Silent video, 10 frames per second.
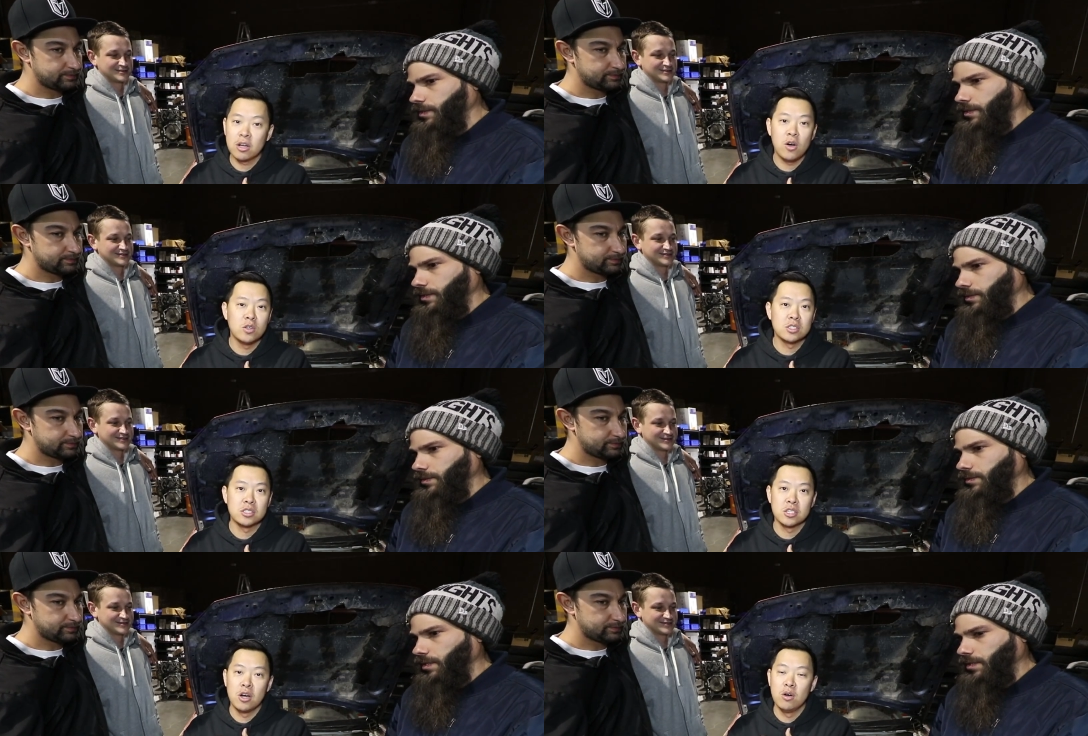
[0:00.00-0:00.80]
Speaker 1: goals.
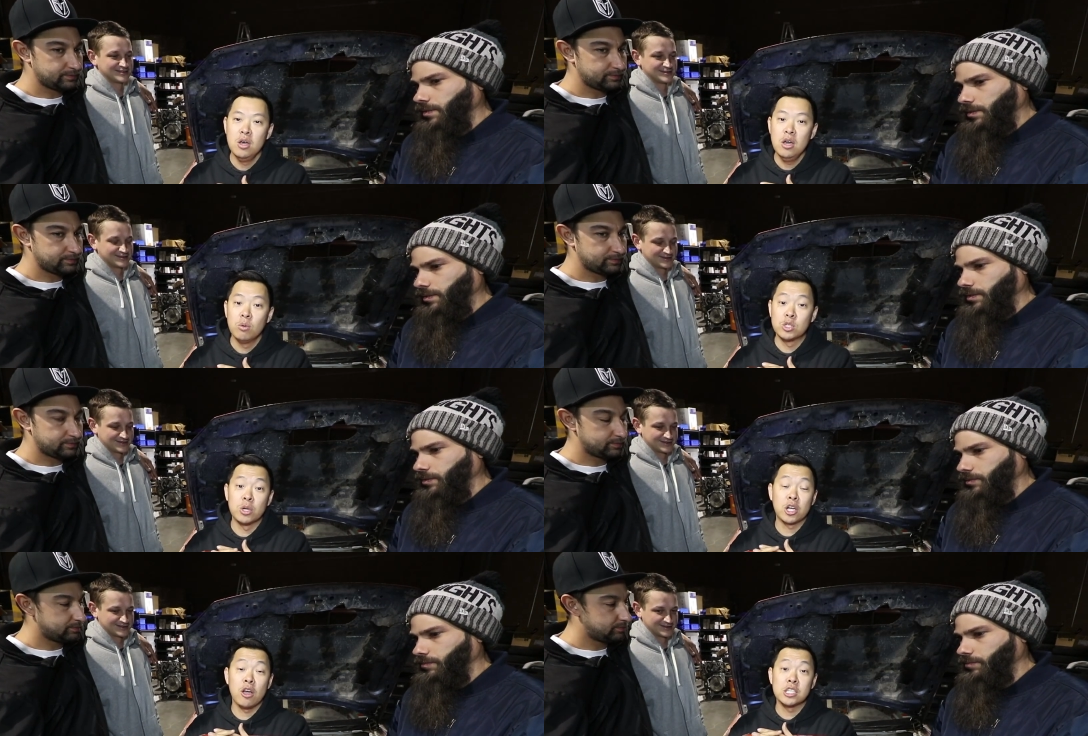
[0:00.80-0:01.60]
So we just
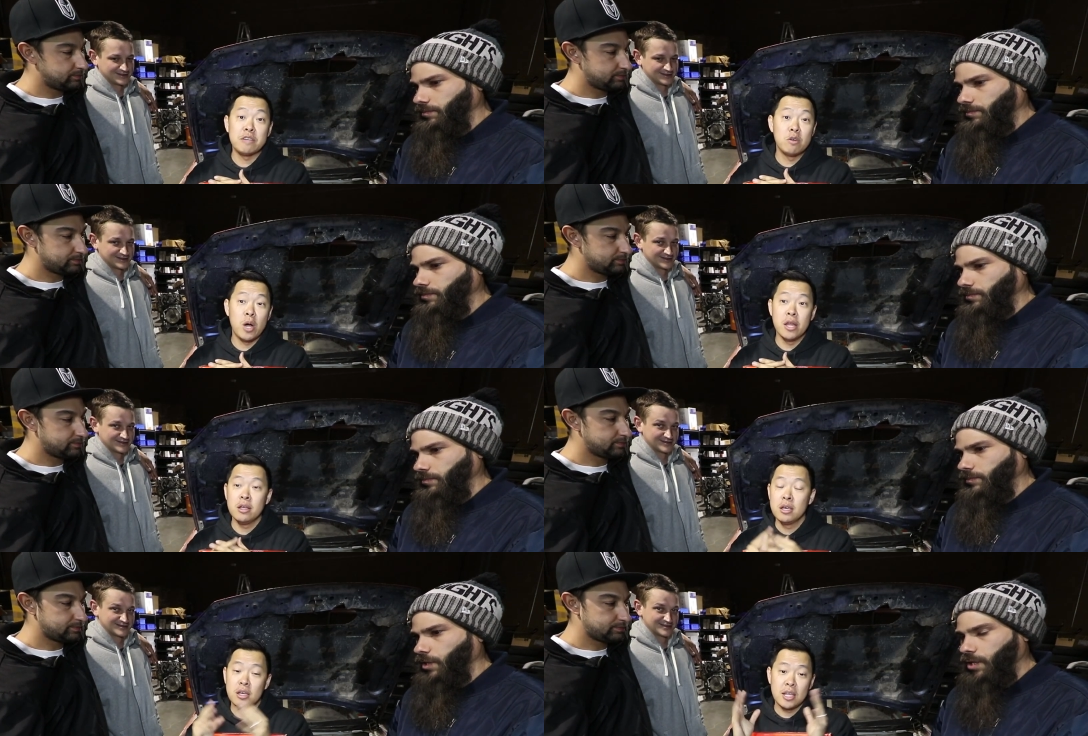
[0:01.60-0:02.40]
want to encourage everyone.
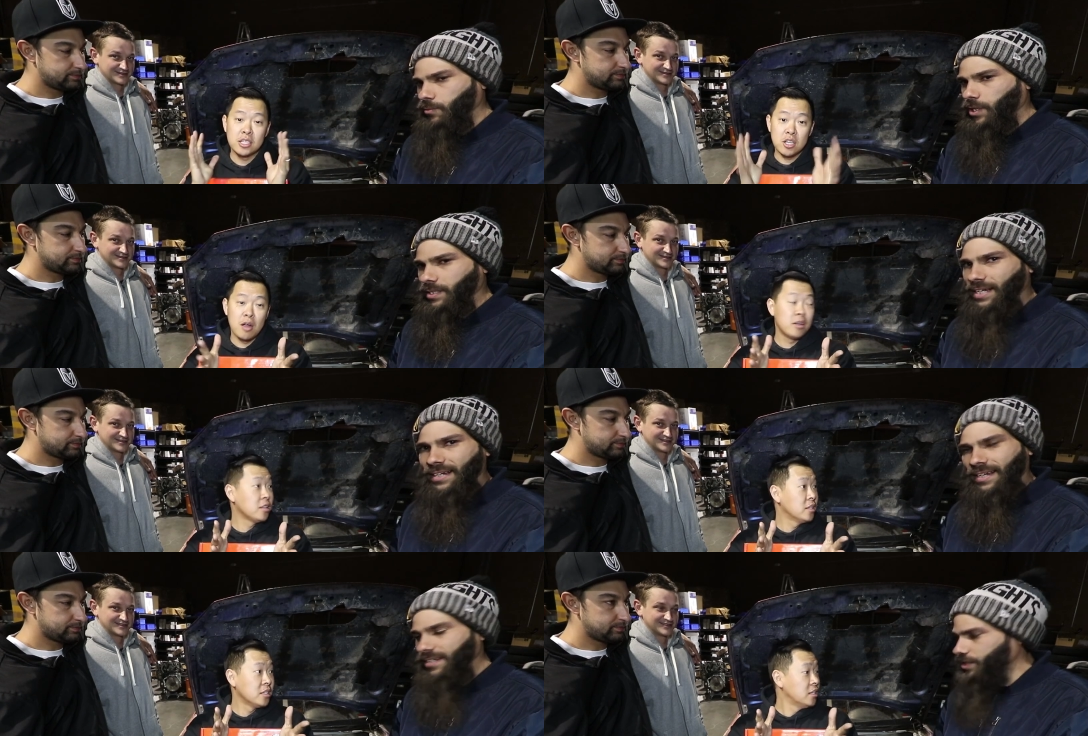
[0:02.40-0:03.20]
Hard that's work, our
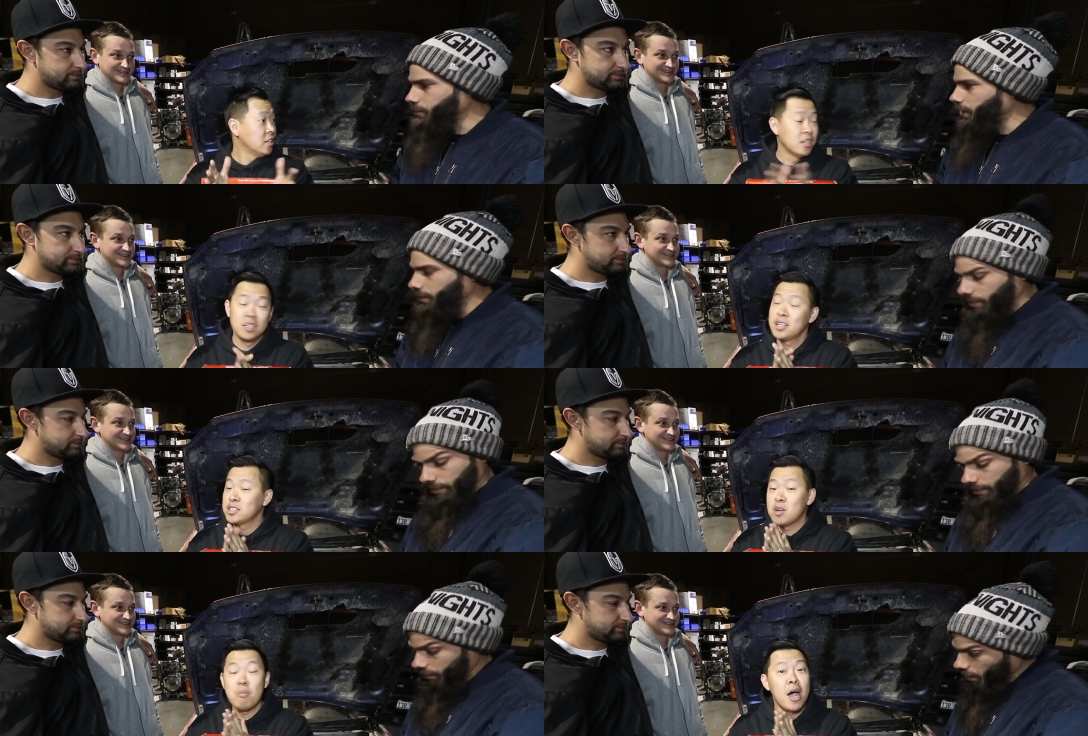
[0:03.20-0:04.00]
Speaker 2: dedication, man.
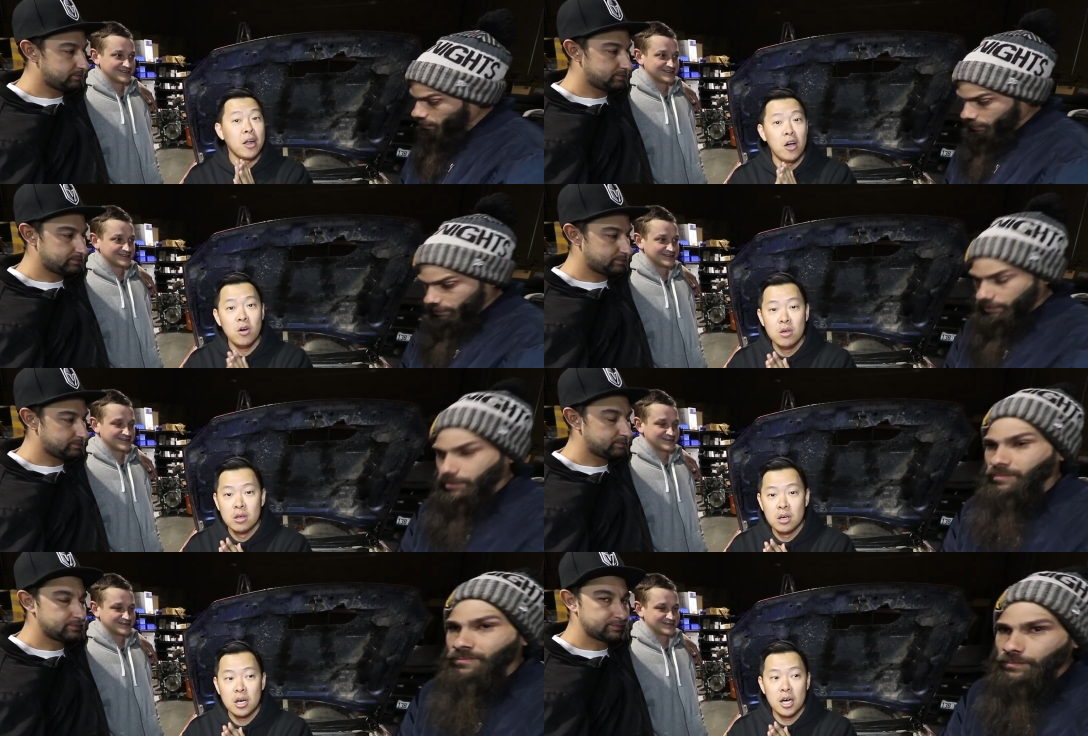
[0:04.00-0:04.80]
Speaker 1: That's our motto.
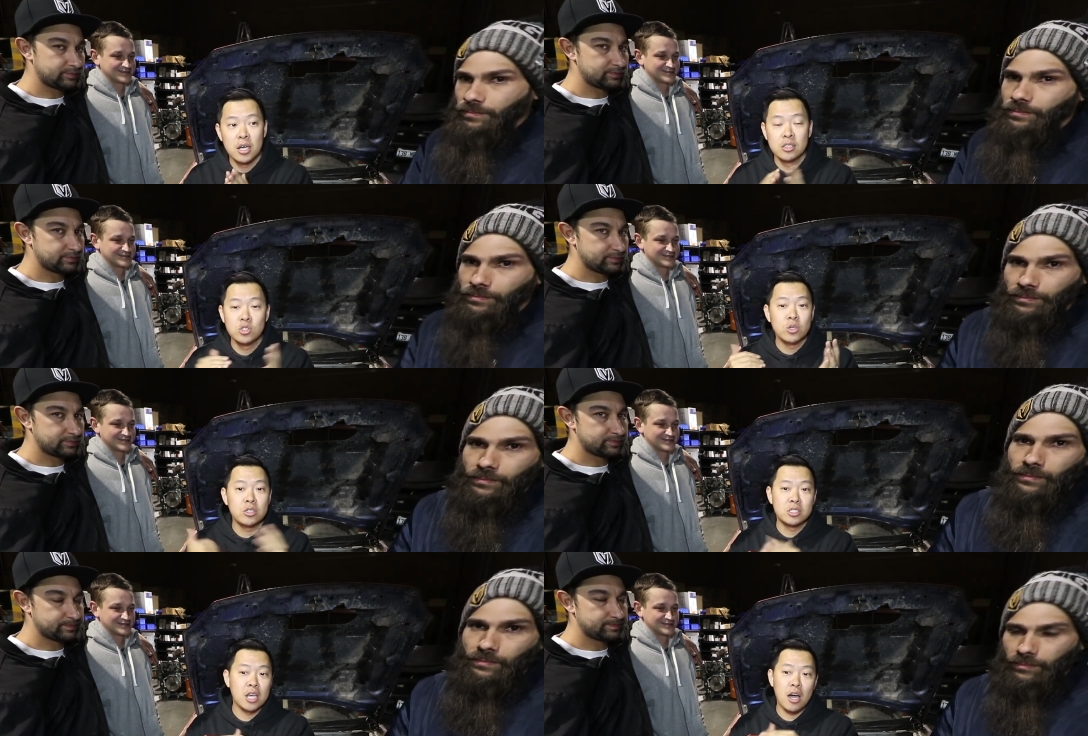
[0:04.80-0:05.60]
Uh, do it
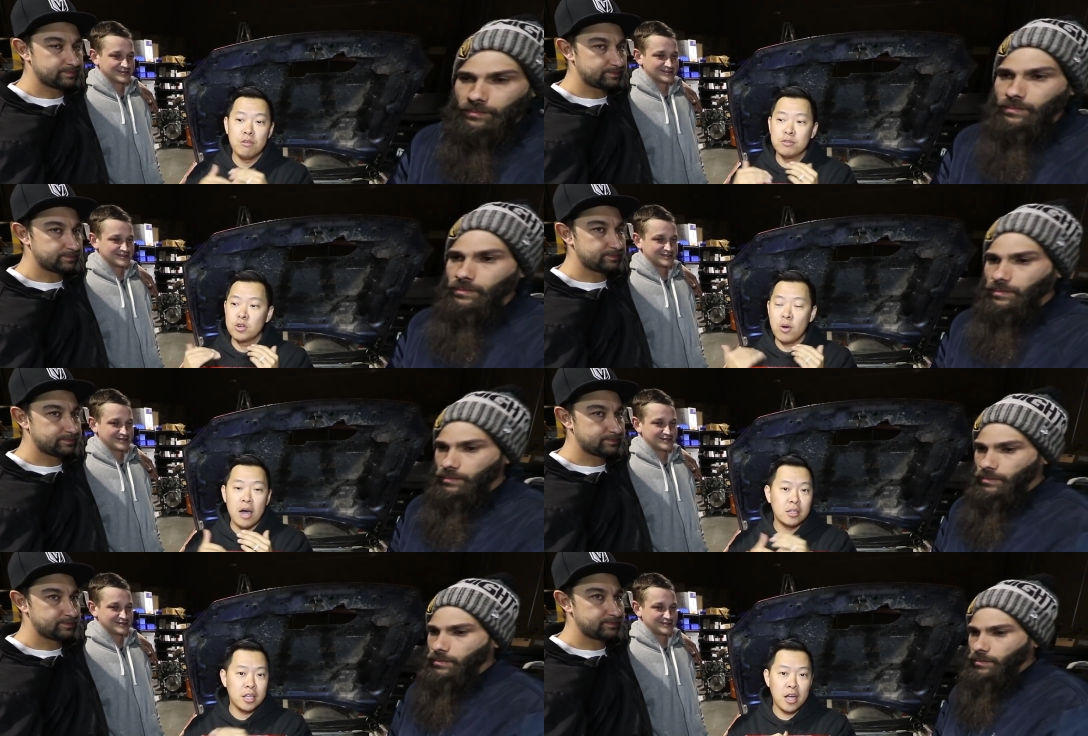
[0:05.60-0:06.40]
yourself. Go
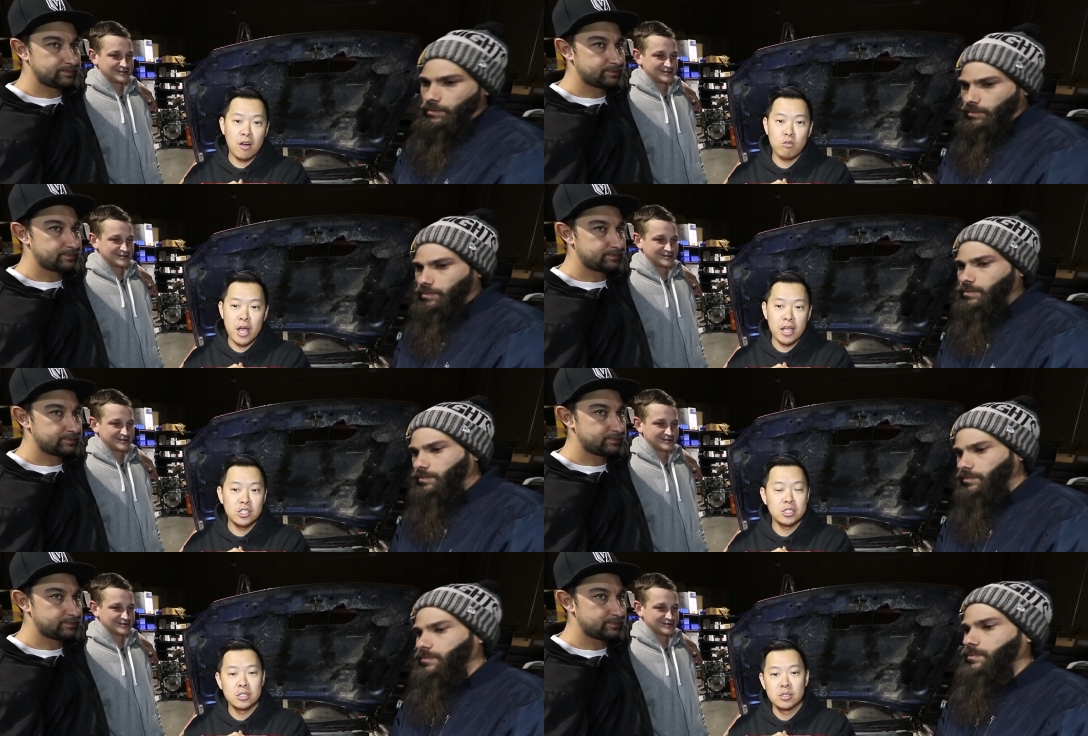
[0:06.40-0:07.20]
out there,
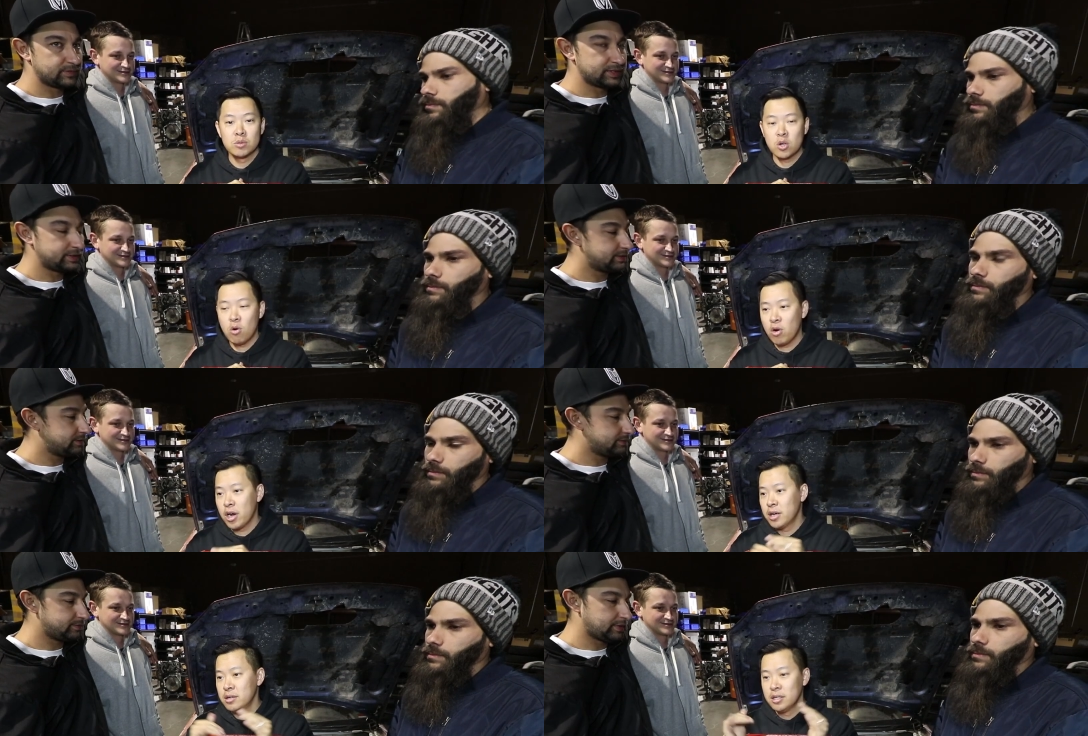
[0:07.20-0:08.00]
wrench,
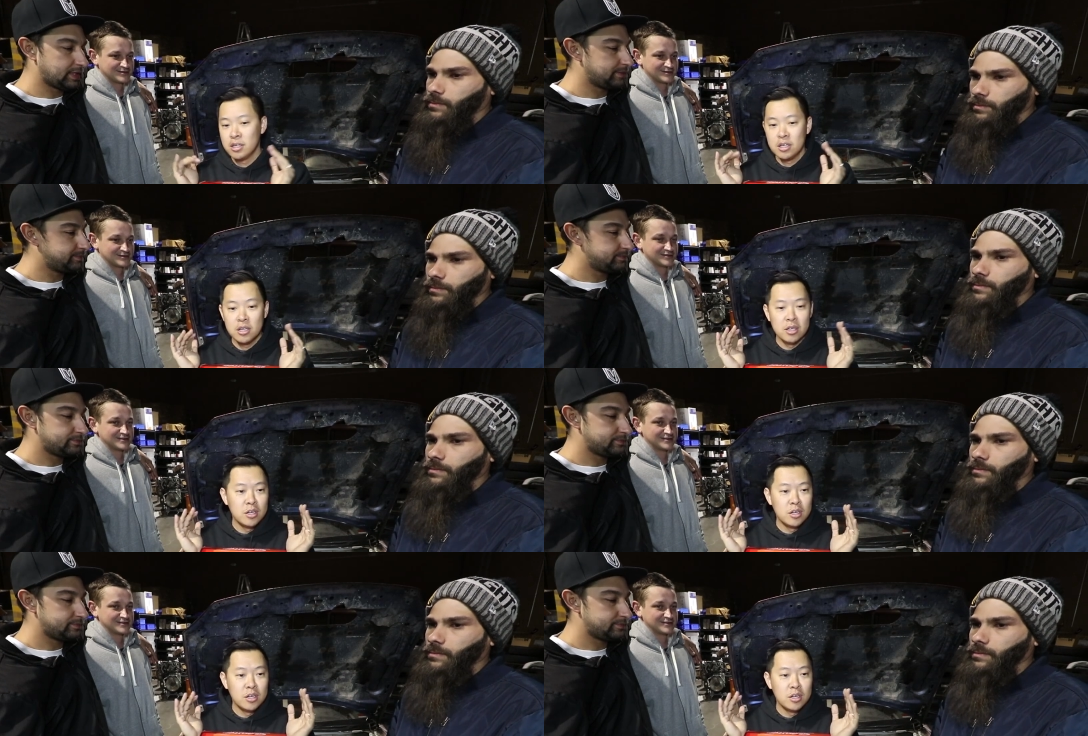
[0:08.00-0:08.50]
record, yep.